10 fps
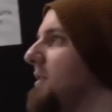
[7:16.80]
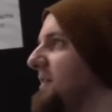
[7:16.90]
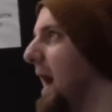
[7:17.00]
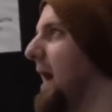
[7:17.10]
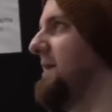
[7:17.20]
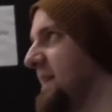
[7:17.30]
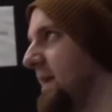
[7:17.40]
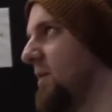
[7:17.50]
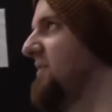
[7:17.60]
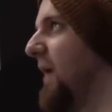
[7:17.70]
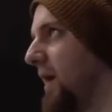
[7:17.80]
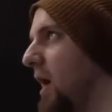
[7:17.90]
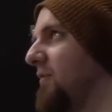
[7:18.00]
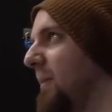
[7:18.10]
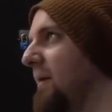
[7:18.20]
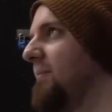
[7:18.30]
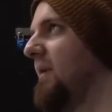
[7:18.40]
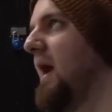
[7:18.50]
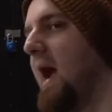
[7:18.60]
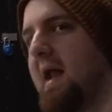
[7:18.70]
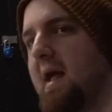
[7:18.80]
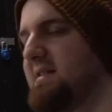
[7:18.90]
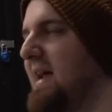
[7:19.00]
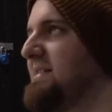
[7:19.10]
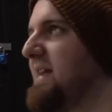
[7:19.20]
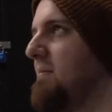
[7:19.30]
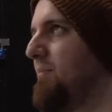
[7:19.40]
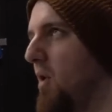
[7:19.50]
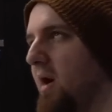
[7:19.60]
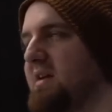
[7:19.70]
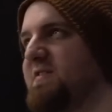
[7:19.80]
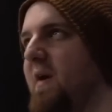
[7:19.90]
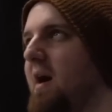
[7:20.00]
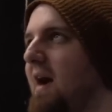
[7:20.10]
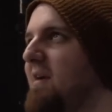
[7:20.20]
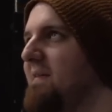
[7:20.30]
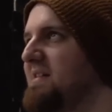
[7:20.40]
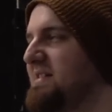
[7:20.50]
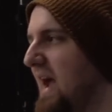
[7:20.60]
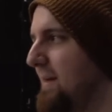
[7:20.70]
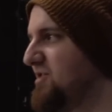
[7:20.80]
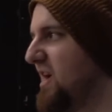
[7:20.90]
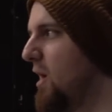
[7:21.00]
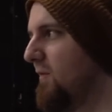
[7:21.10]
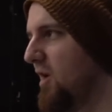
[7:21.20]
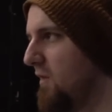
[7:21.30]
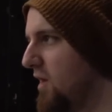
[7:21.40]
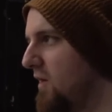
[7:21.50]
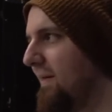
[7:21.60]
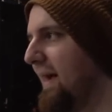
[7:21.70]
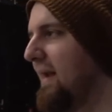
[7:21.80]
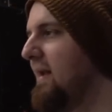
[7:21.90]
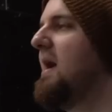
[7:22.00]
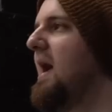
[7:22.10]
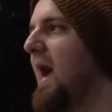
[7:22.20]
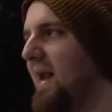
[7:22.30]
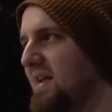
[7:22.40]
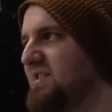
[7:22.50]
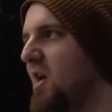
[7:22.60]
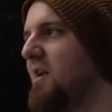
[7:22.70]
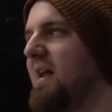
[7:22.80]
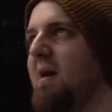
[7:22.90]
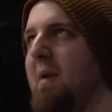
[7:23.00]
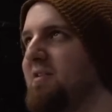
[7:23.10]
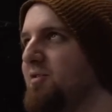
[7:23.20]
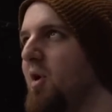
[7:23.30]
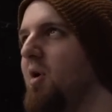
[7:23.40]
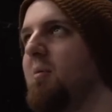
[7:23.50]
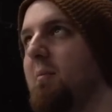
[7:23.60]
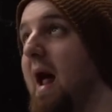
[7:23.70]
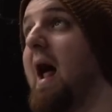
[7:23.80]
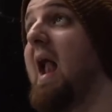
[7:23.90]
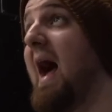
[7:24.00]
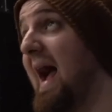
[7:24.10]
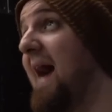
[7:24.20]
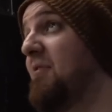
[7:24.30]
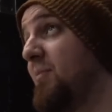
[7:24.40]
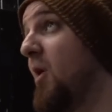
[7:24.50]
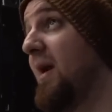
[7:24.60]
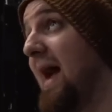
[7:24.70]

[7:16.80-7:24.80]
The diet is getting really fucking hard for me. It is. It's getting boring as fuck. I've been the same shit over and over and over again. It is starting to take a mental toll, but and I haven't broken.